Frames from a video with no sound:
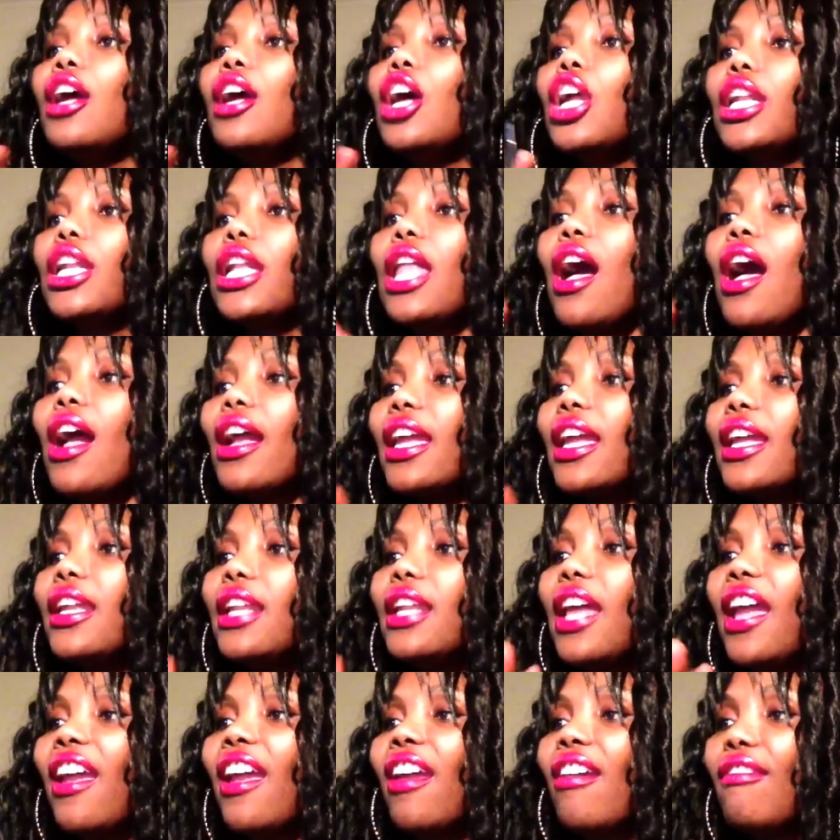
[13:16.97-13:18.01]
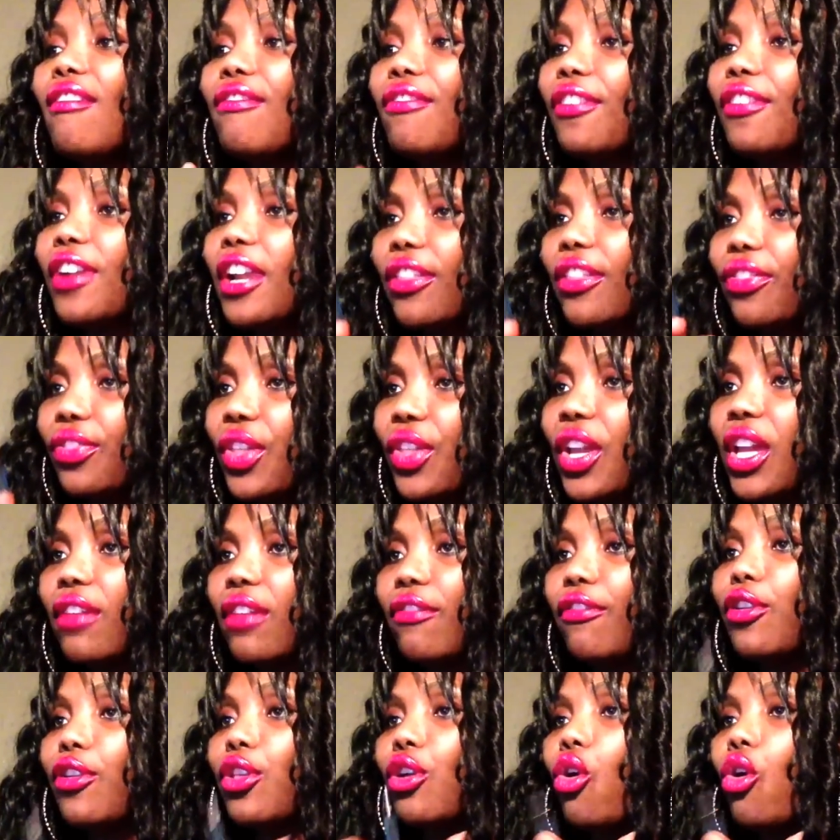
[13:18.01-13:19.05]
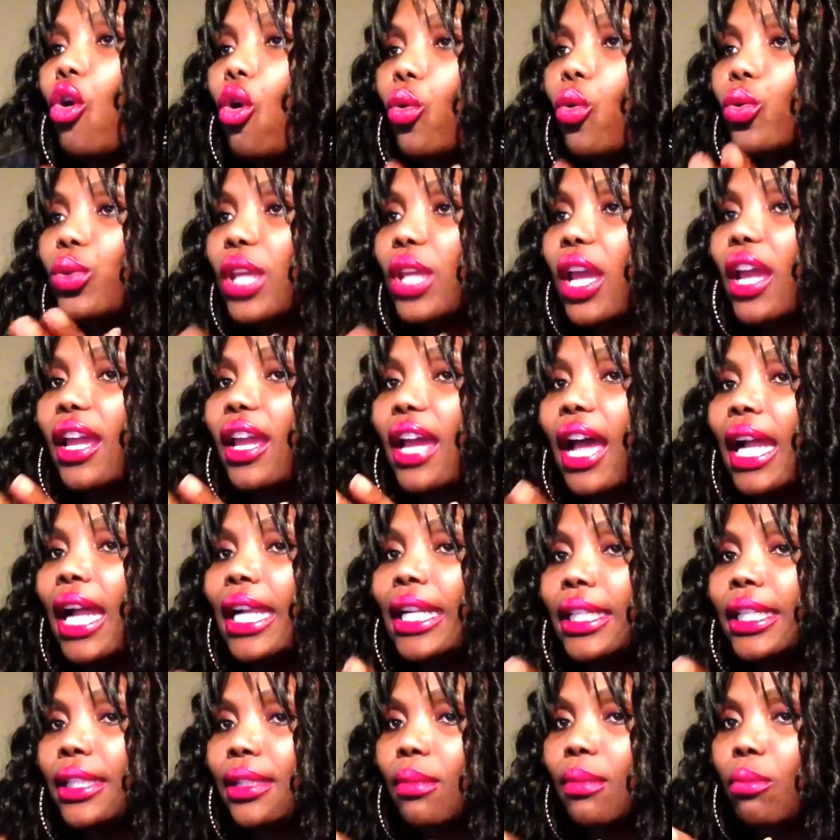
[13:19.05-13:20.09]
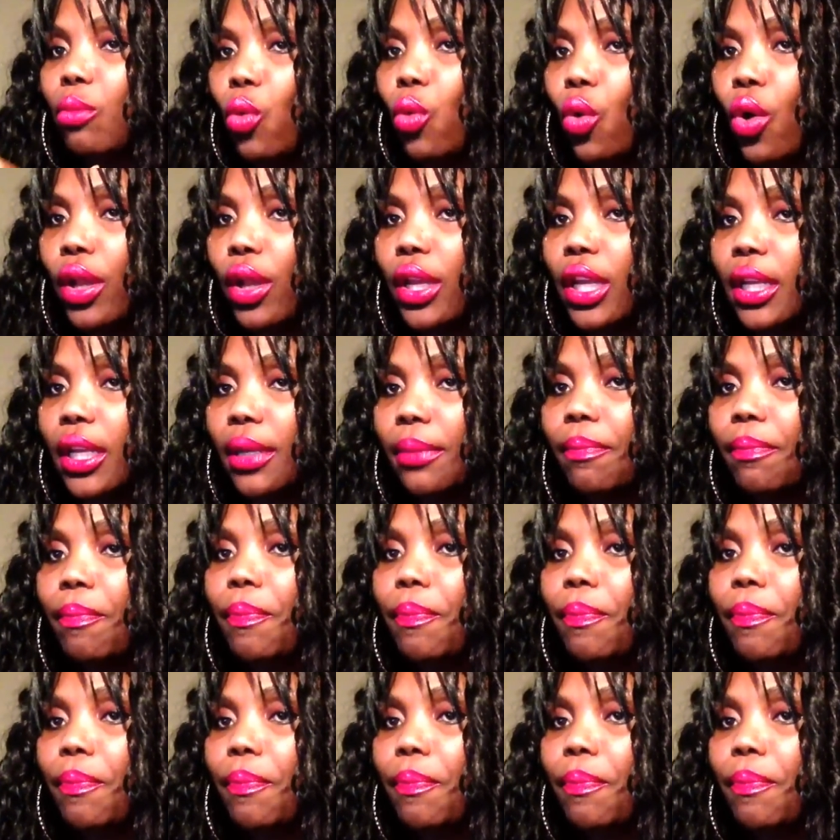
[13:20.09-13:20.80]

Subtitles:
Log in everything for the whole day, early in the morning.